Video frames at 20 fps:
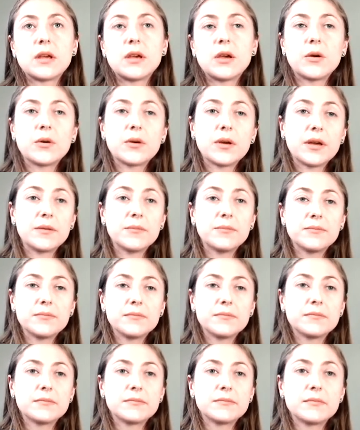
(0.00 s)
Okay,
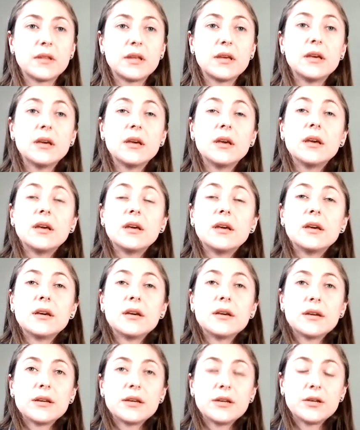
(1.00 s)

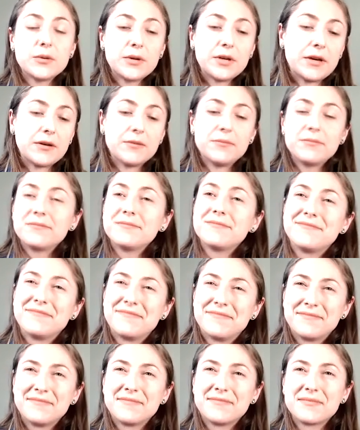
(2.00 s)
here we go.
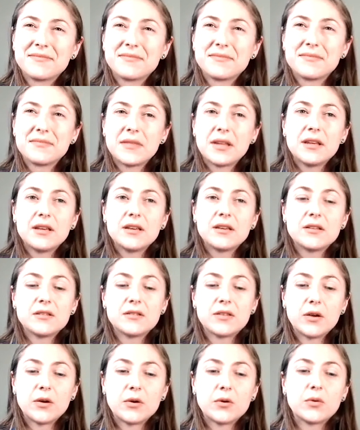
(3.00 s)

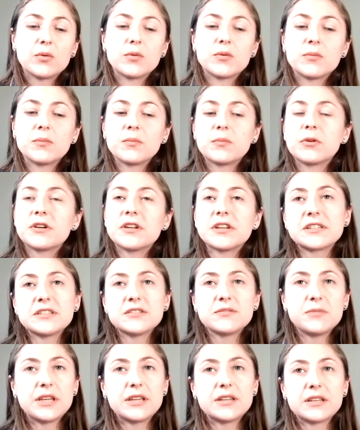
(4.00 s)
So predictive
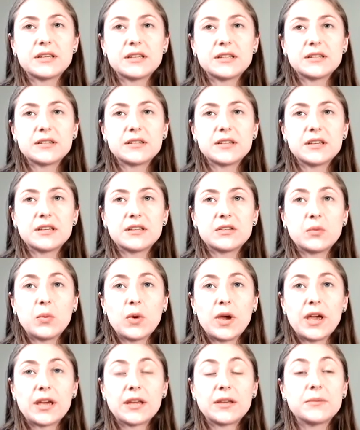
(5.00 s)
maintenance is
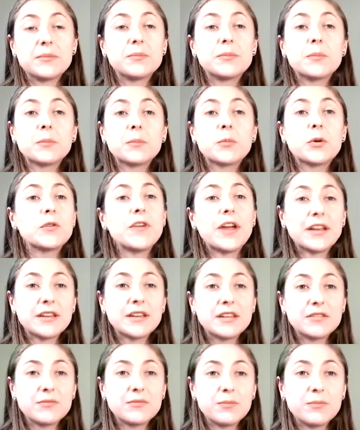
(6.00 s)
when
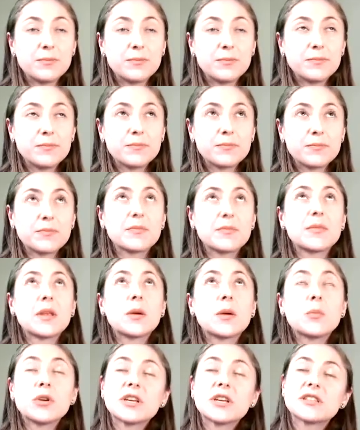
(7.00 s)
predictive
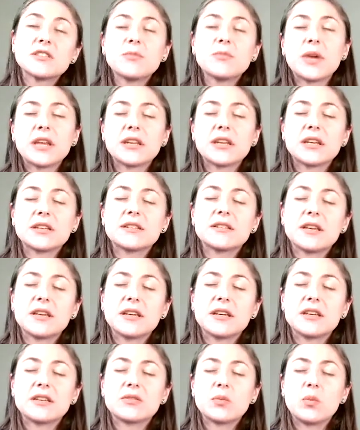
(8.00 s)
maintenance
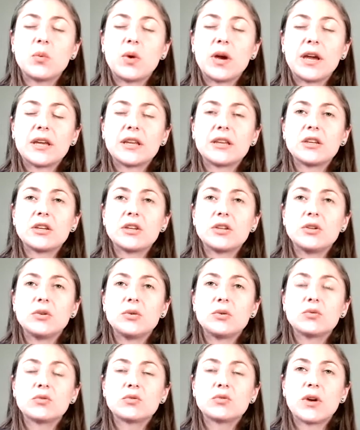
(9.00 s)
is when
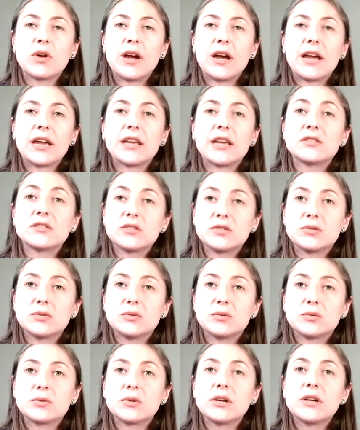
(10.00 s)
you try
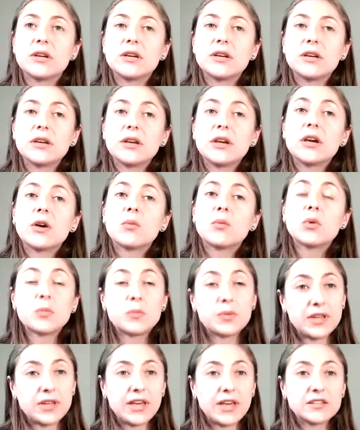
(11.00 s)
to
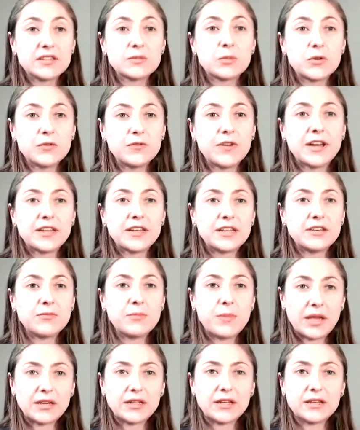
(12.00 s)
replace preventative
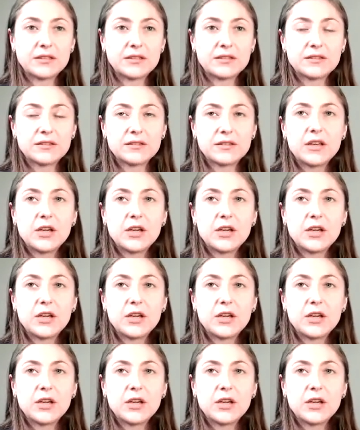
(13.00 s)
maintenance.